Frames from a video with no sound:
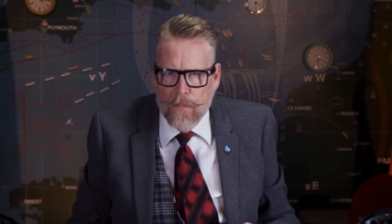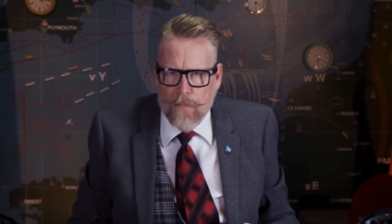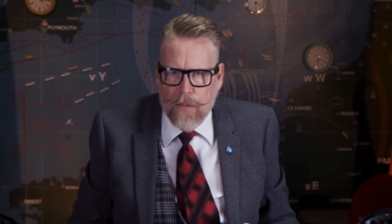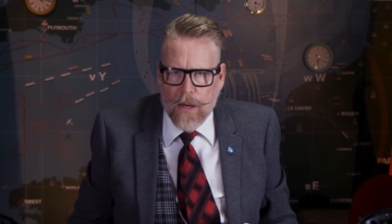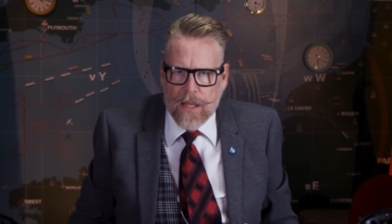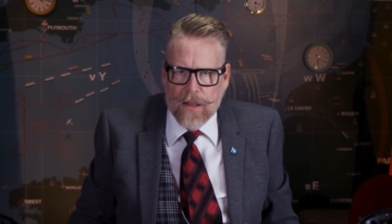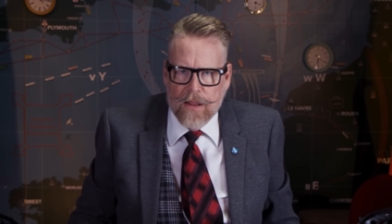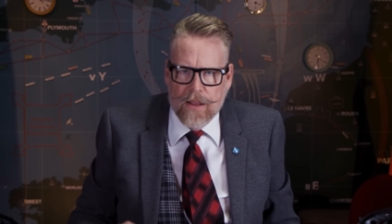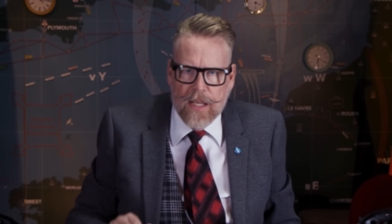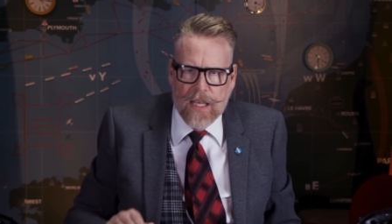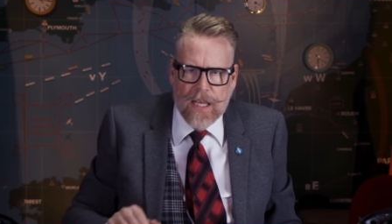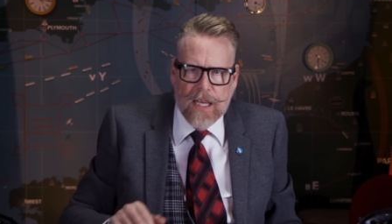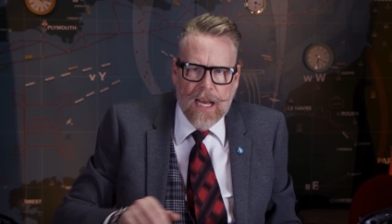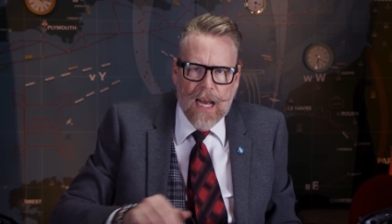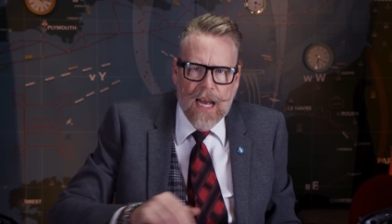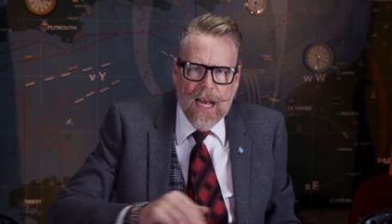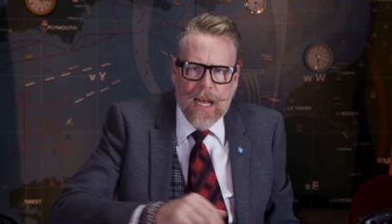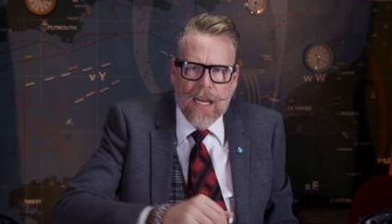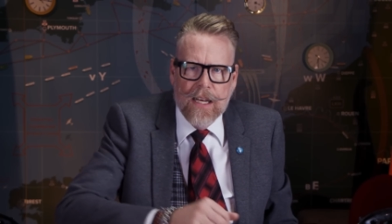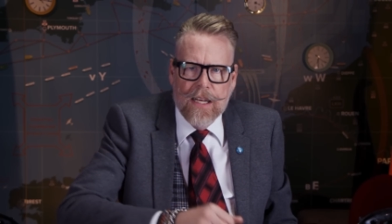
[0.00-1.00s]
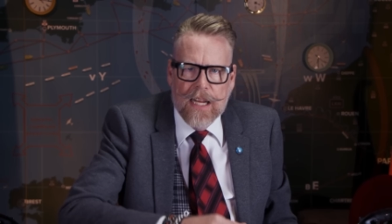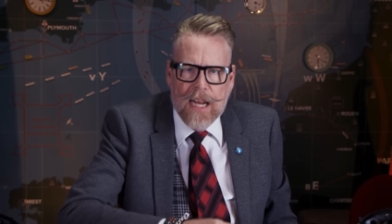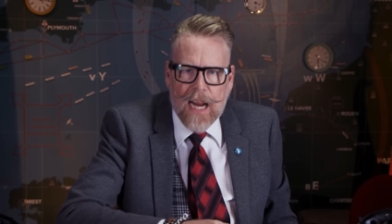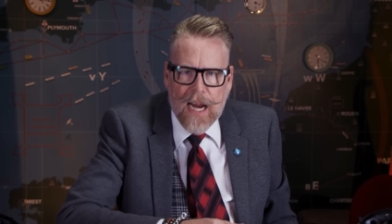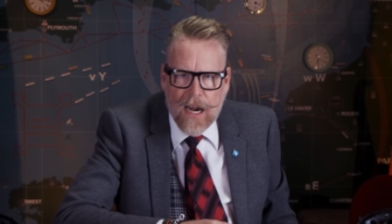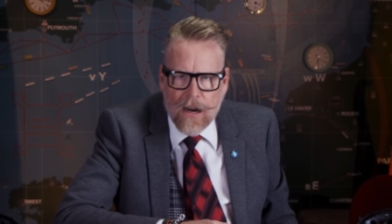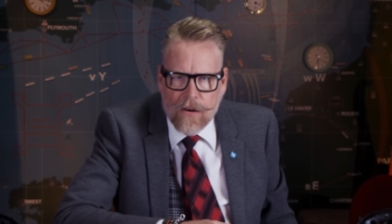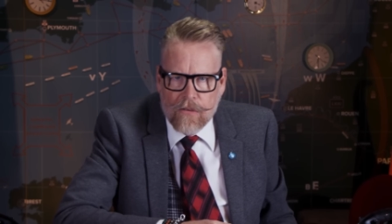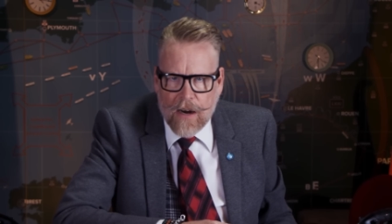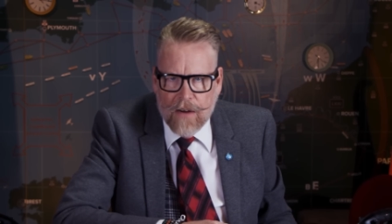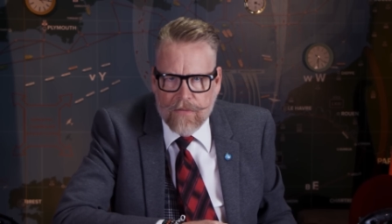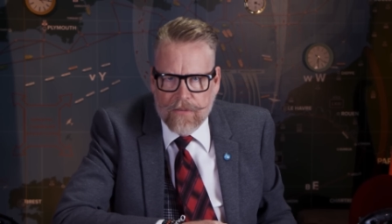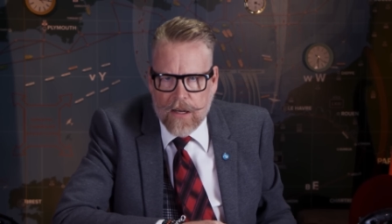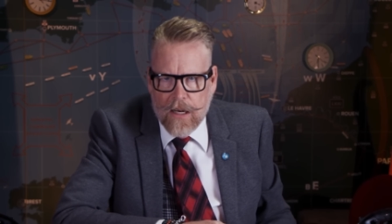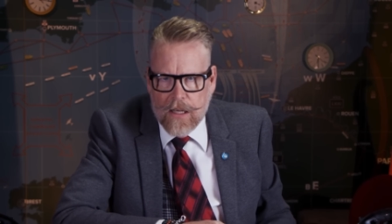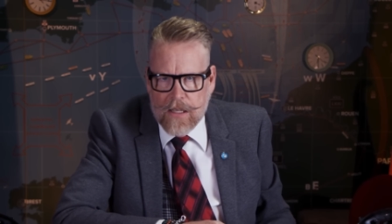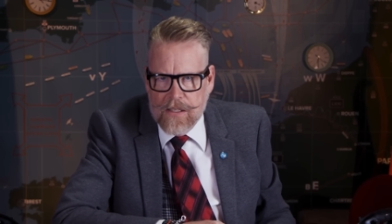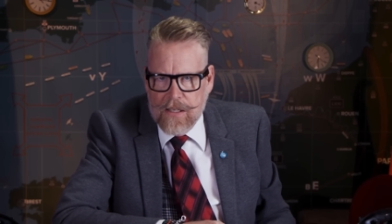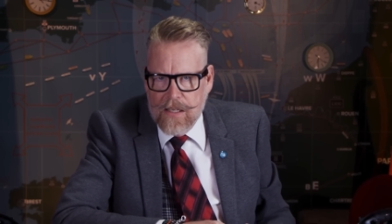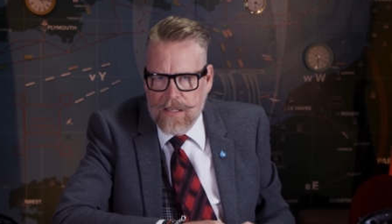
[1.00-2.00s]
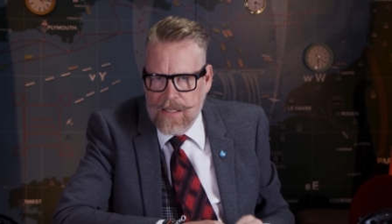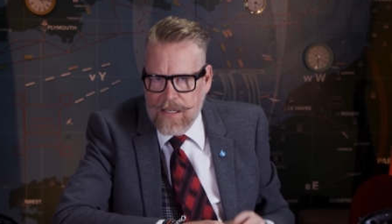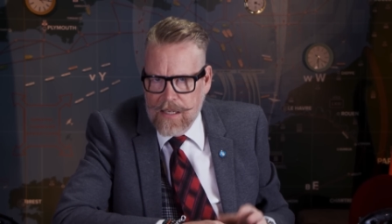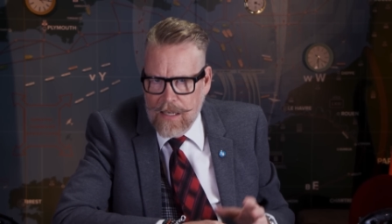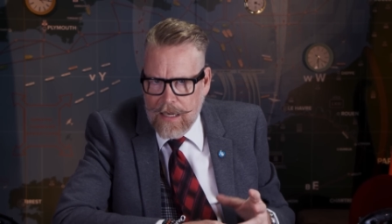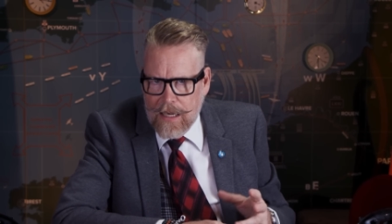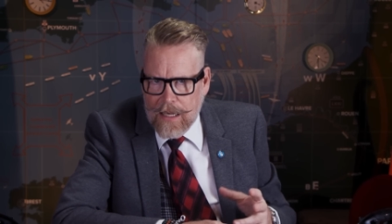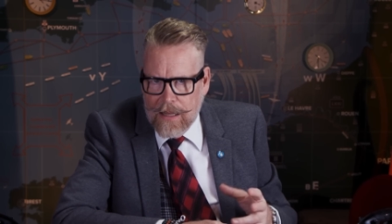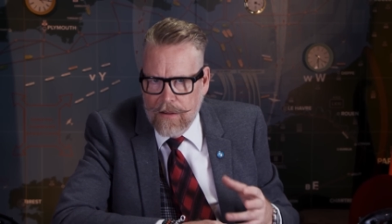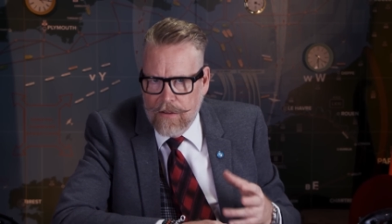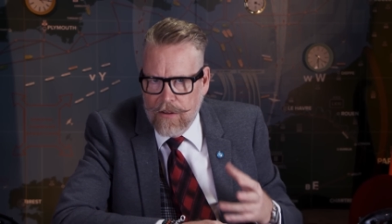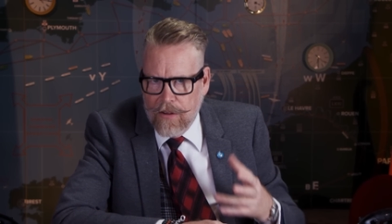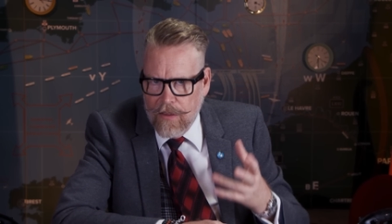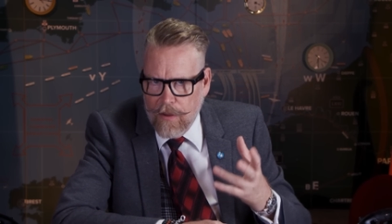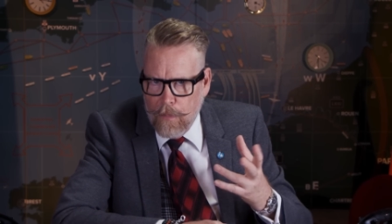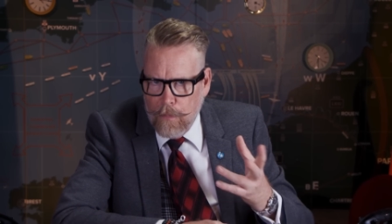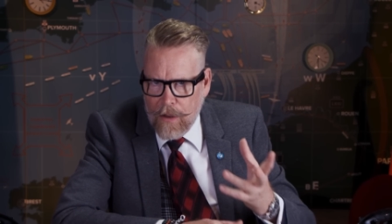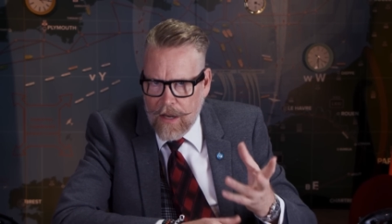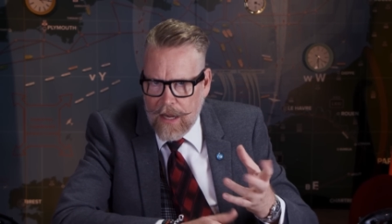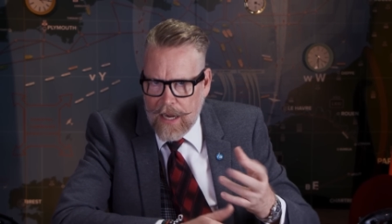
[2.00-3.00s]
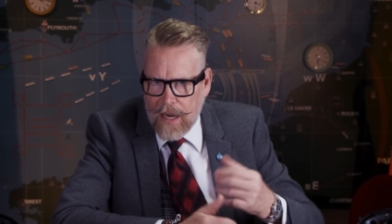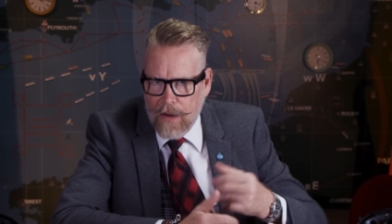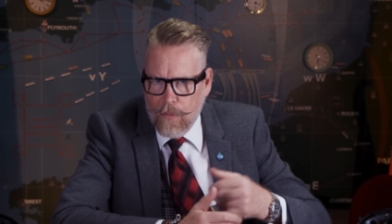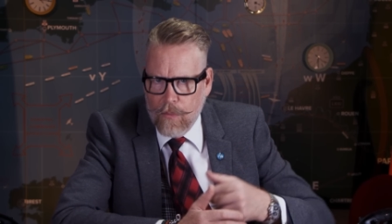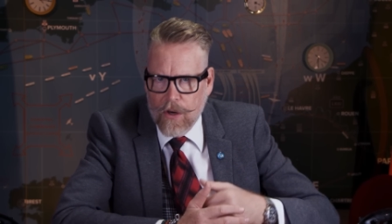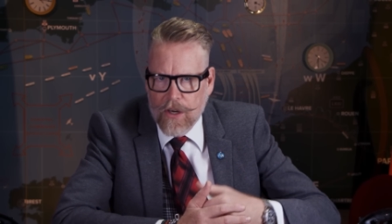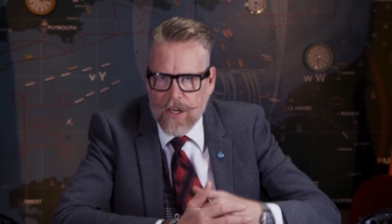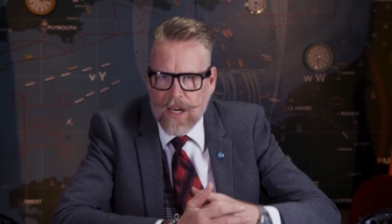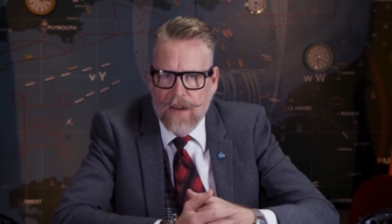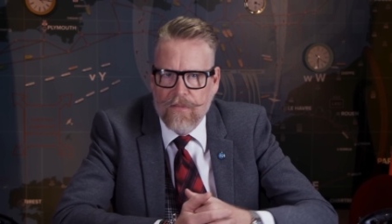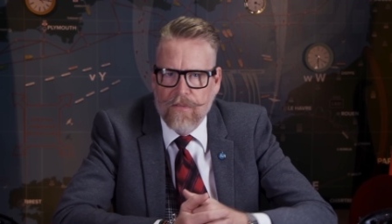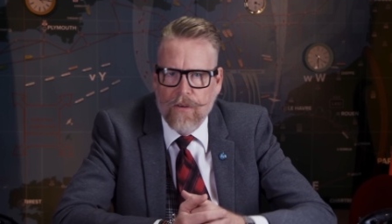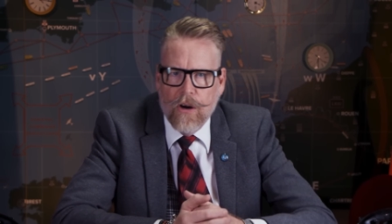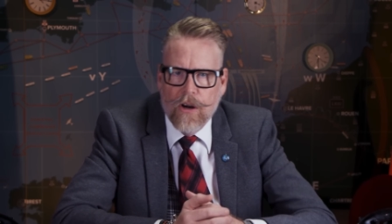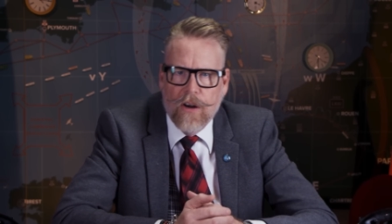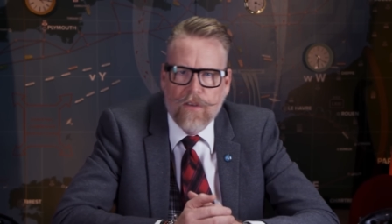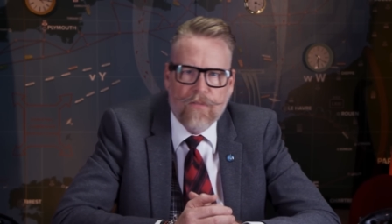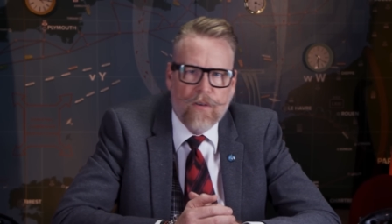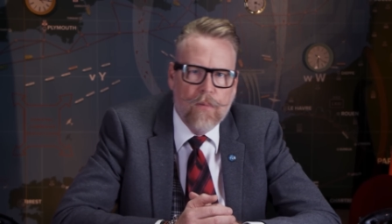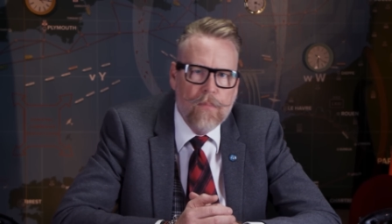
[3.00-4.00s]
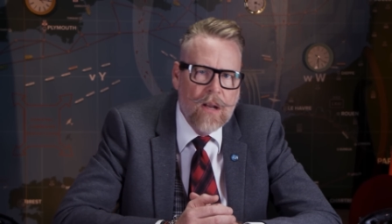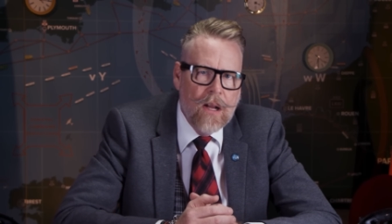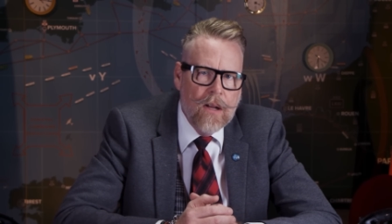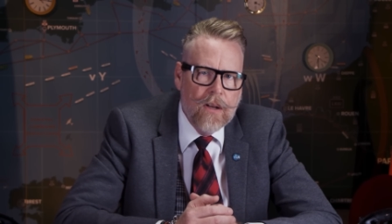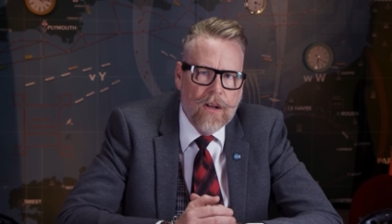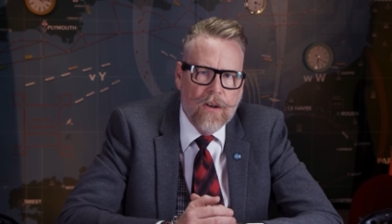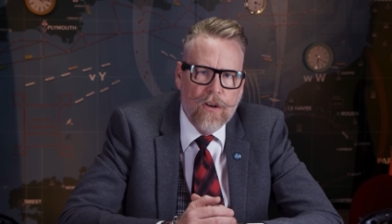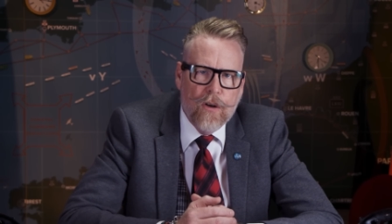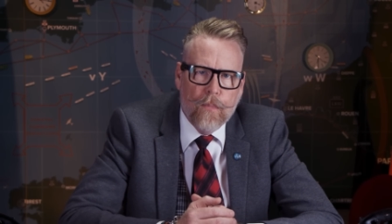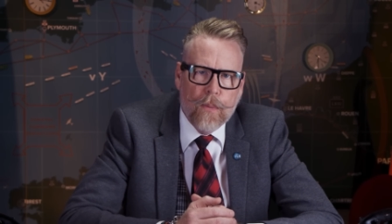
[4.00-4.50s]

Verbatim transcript: but the anti-aircraft guns assigned to the plan were diverted from London